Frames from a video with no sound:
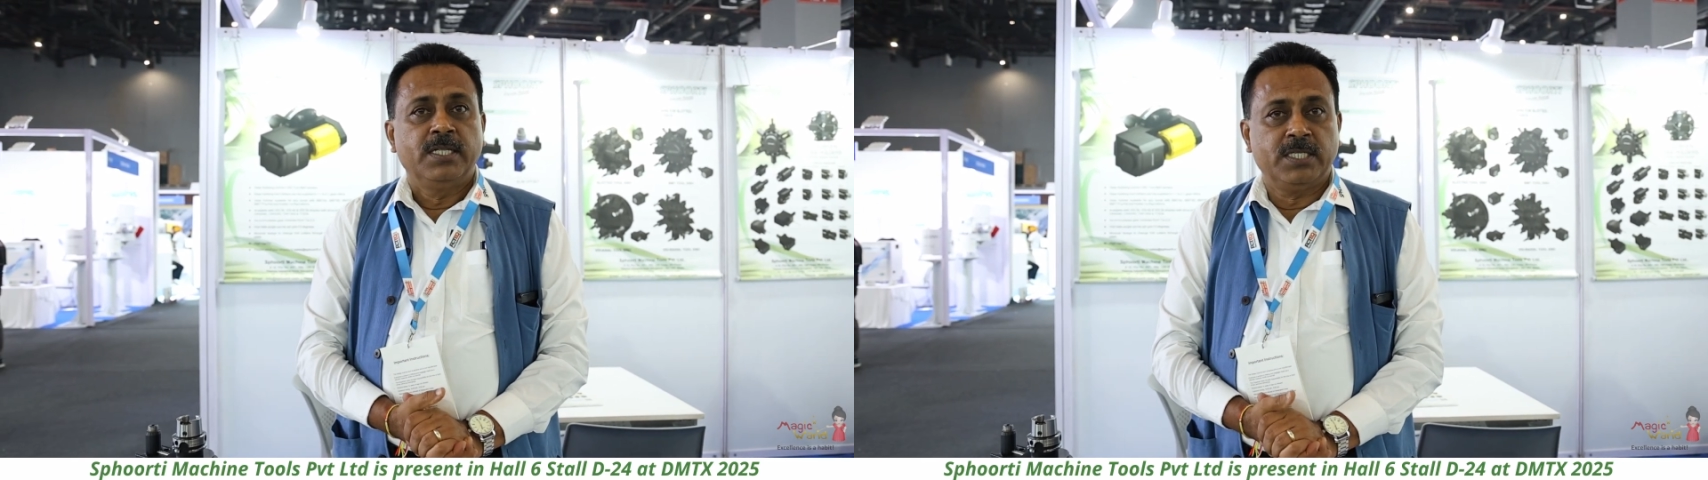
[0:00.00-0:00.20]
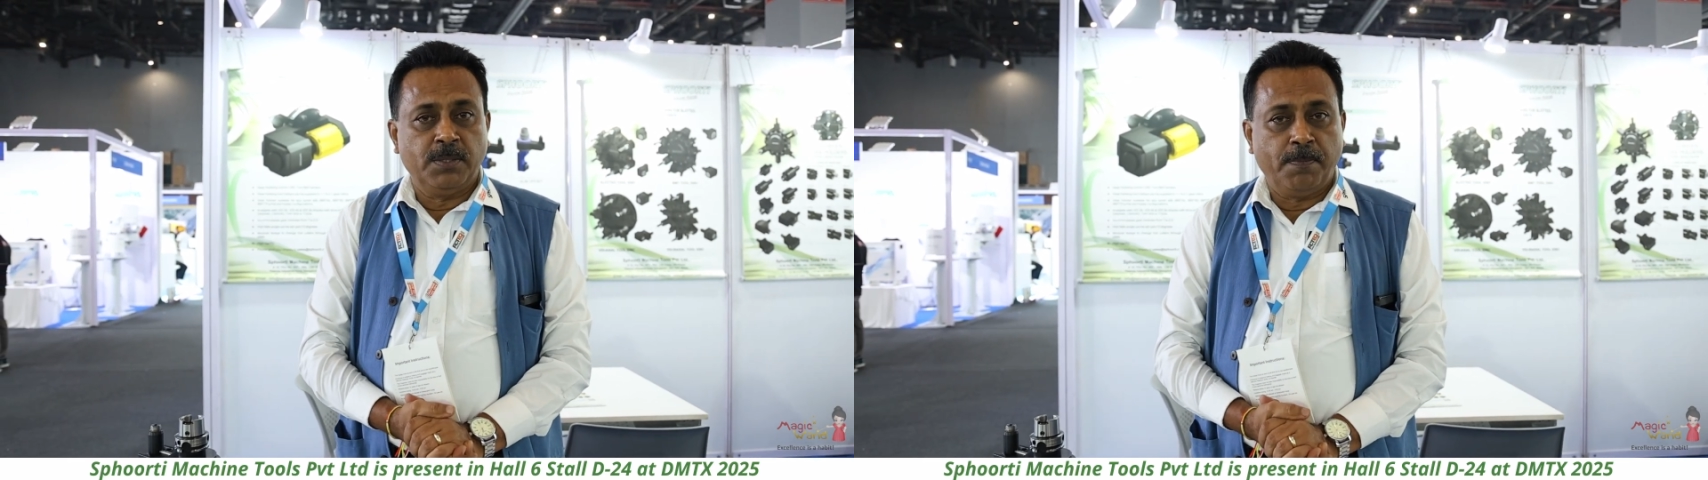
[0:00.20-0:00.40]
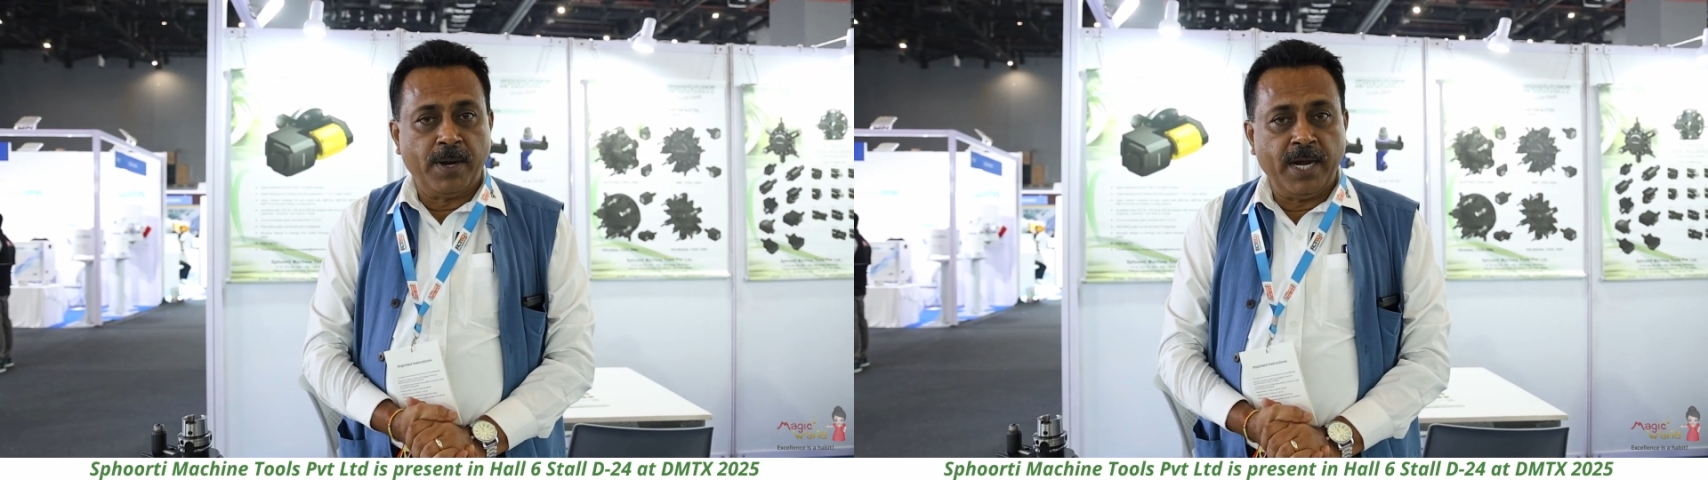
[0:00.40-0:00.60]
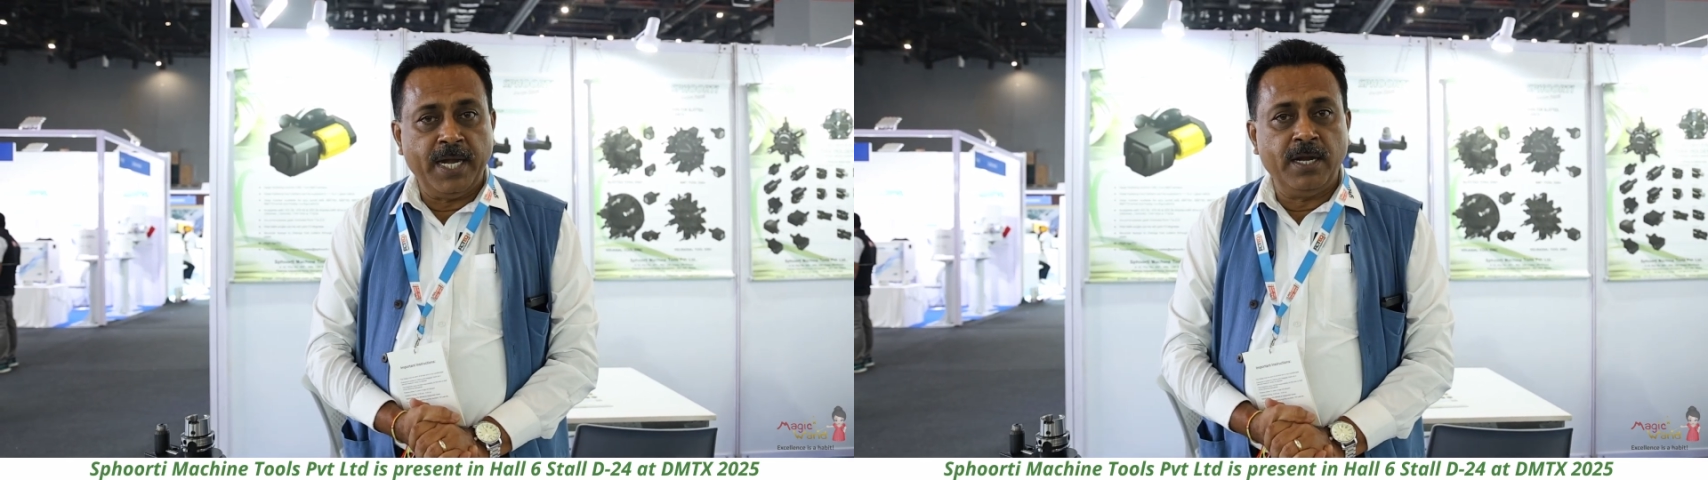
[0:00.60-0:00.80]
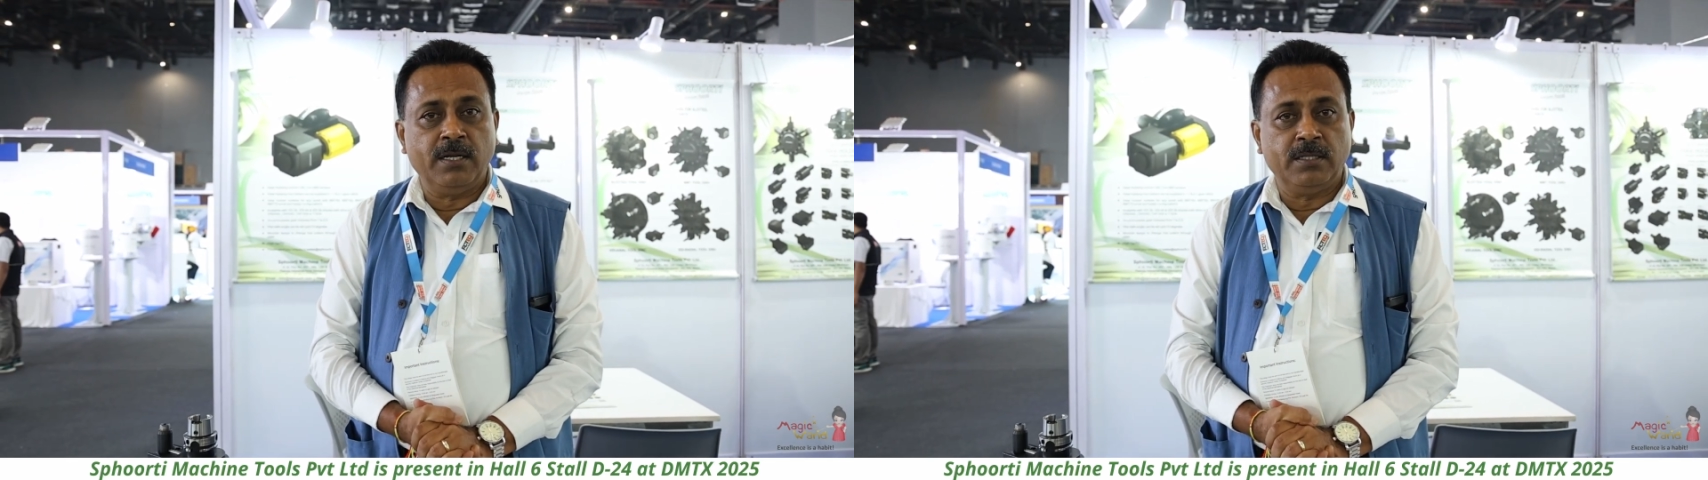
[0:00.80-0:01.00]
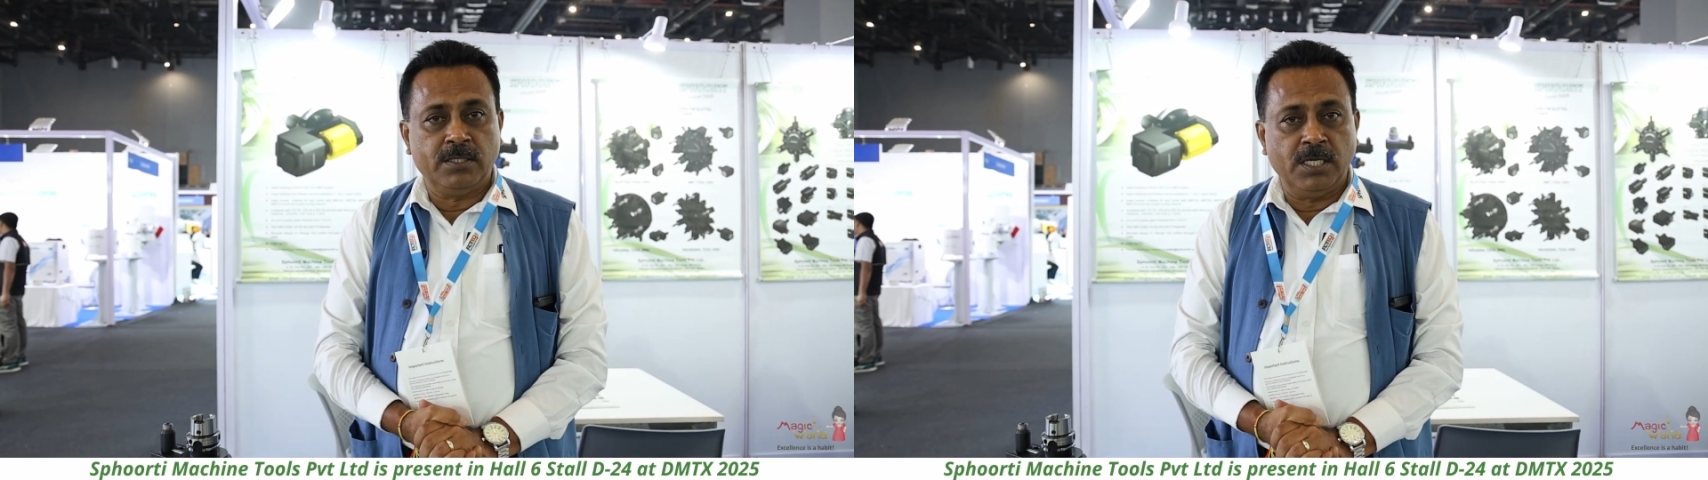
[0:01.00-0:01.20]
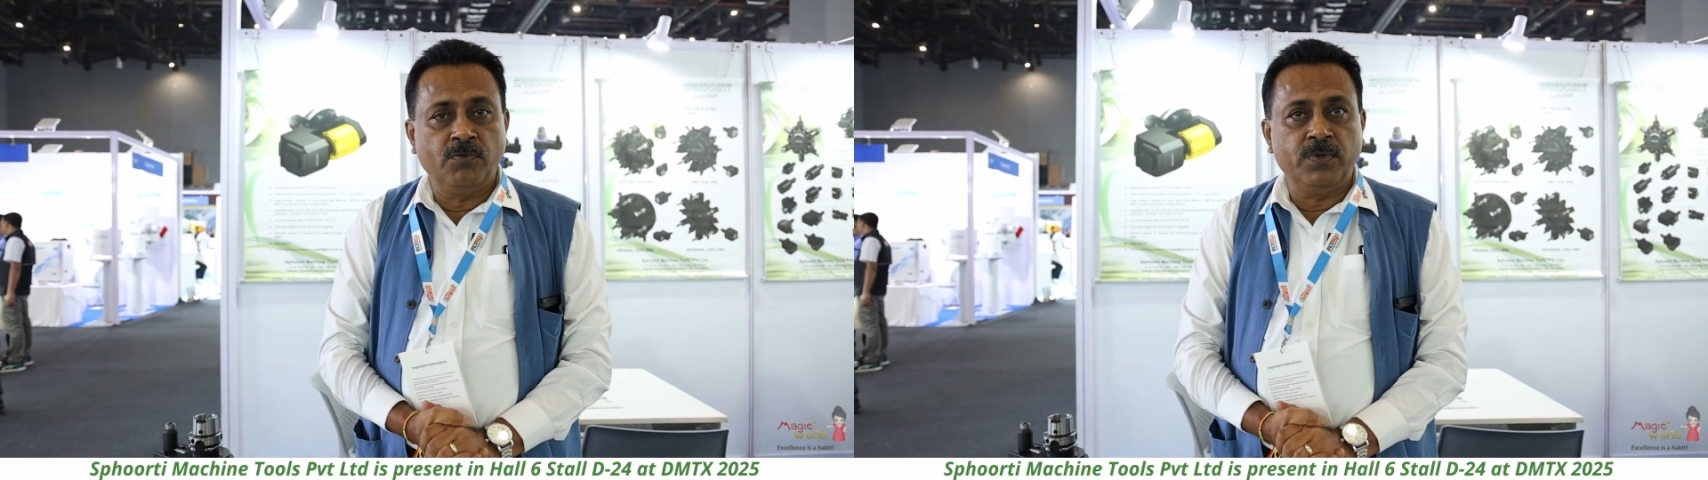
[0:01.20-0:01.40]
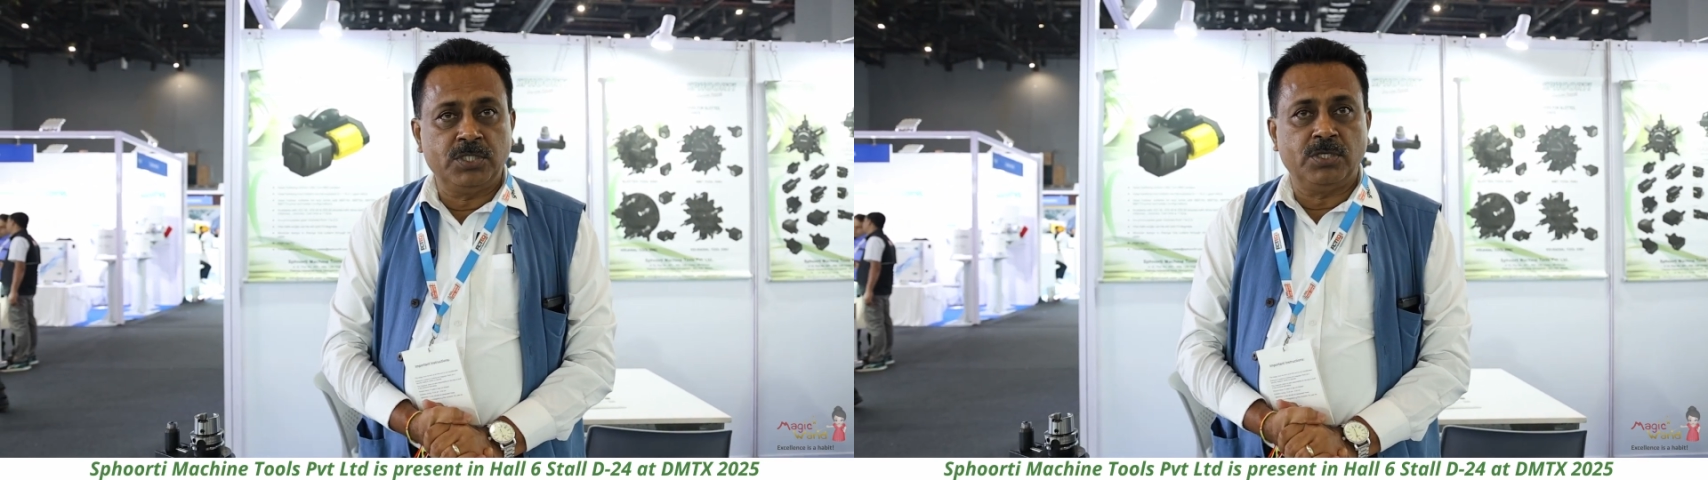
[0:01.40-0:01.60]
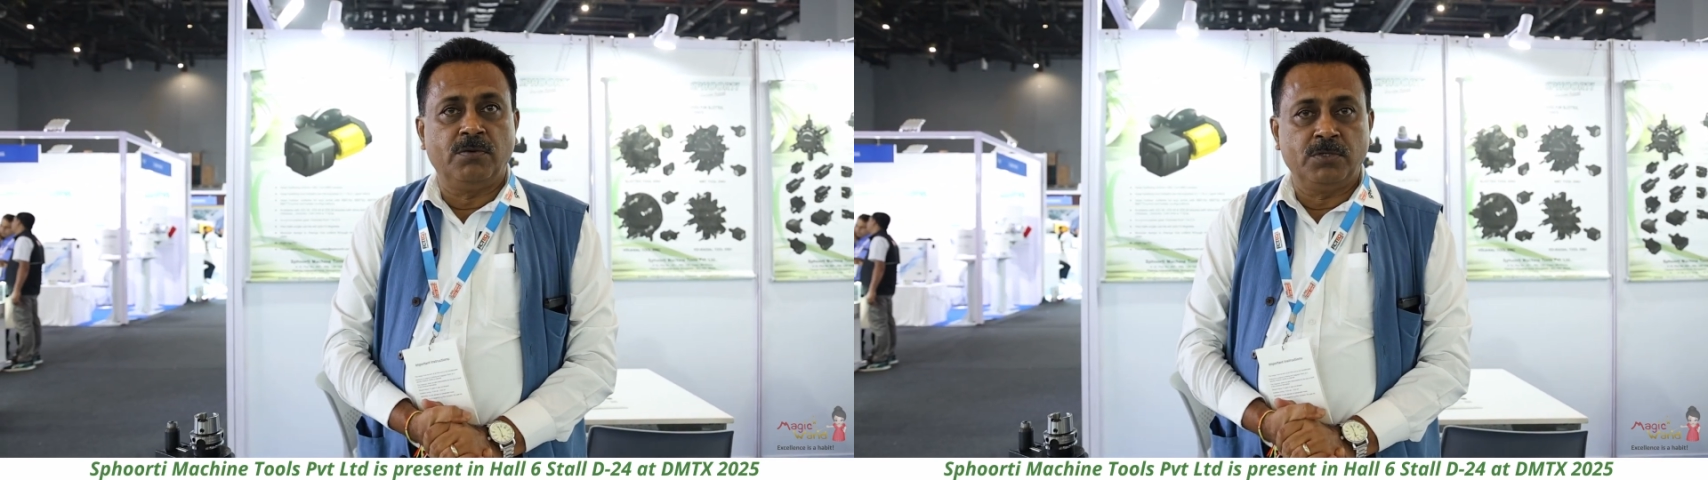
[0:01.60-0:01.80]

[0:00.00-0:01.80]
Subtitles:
That's a pride thing which